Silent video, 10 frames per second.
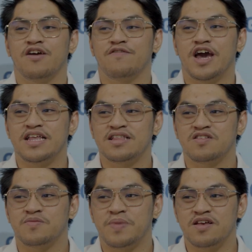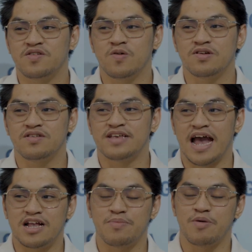Finding that space kung
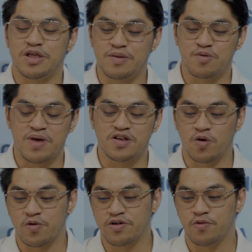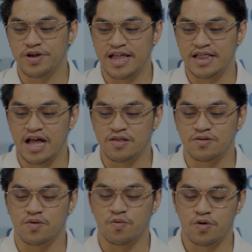saan kami pwedeng bumast for we can,
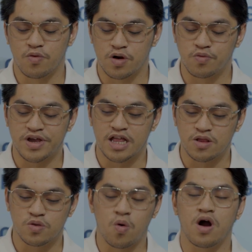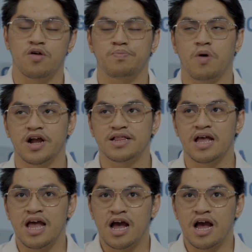where we can do our part.